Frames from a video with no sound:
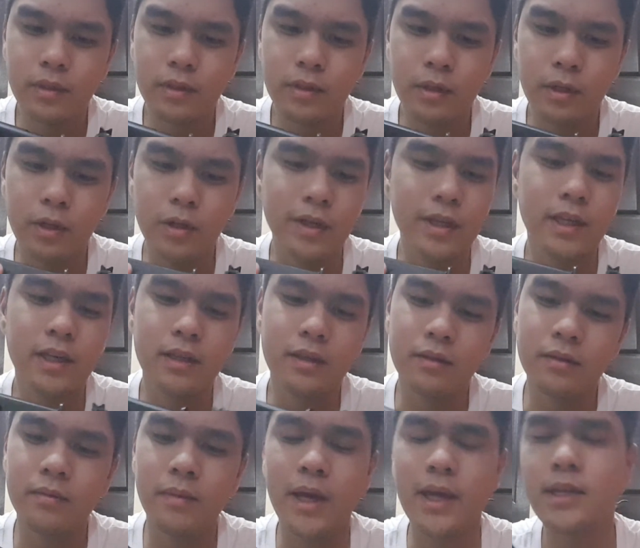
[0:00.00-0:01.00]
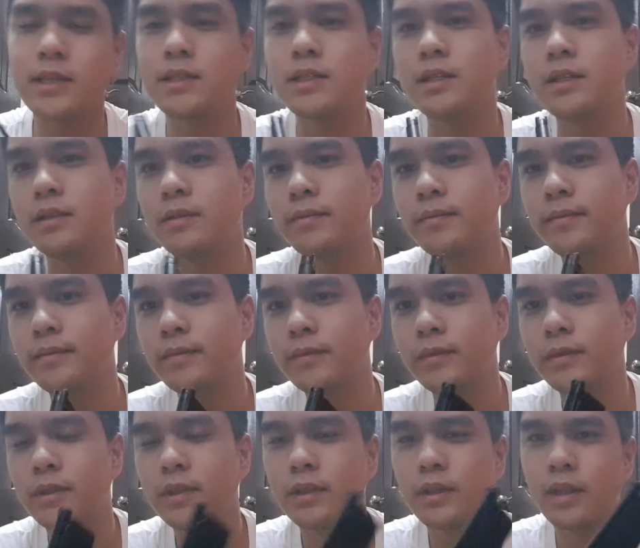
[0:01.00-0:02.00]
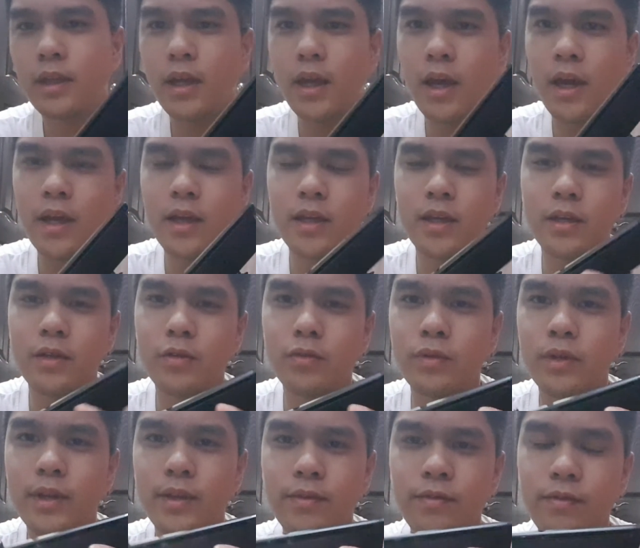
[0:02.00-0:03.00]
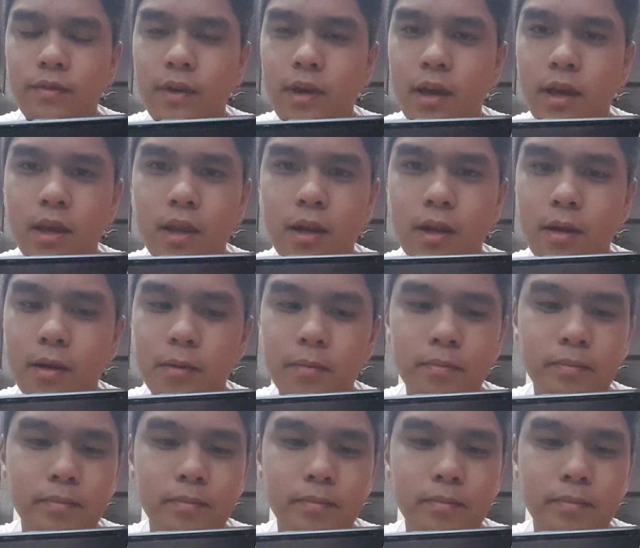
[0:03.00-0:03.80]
looking magazine, I can only fire,